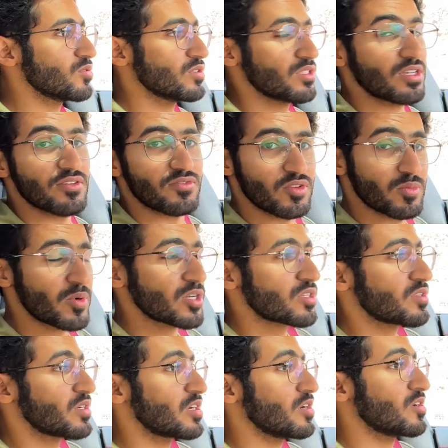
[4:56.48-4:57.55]
into it, if you
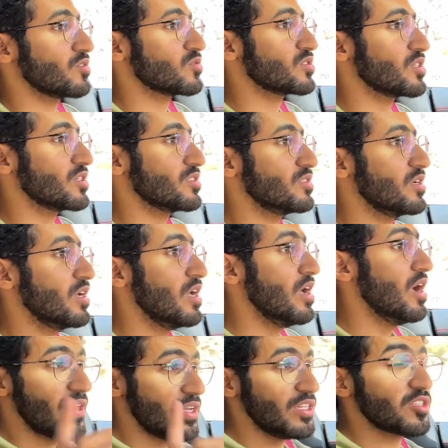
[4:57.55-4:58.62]
park the car outside.
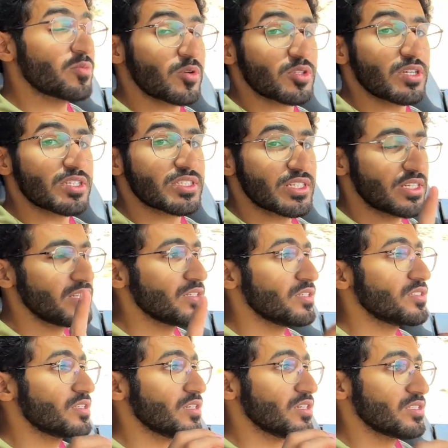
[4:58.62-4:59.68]
The heat protection in
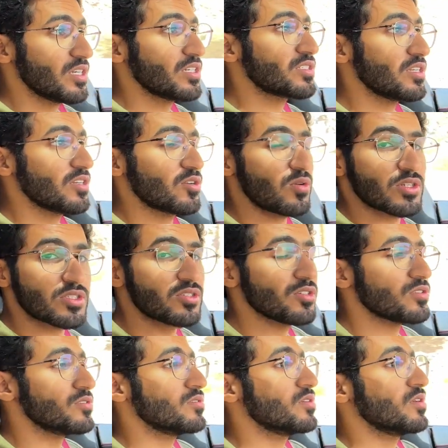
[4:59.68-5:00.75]
it is actually quite
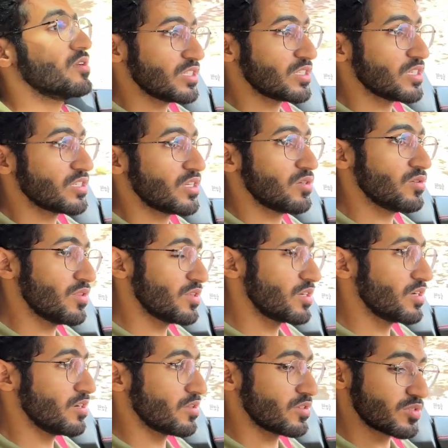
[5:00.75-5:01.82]
good. When I sat down in the
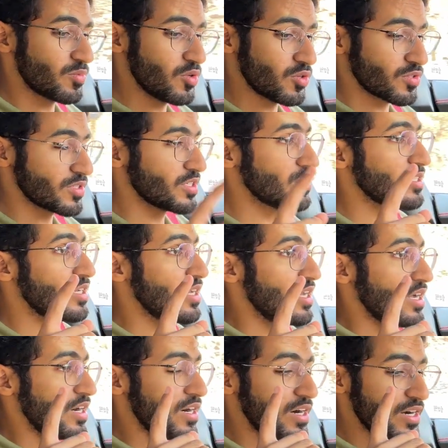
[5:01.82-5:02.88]
car this morning,
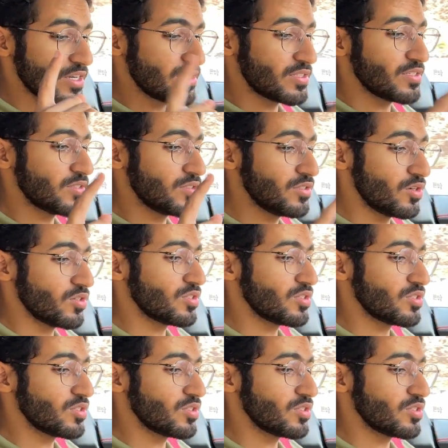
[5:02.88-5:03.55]
I did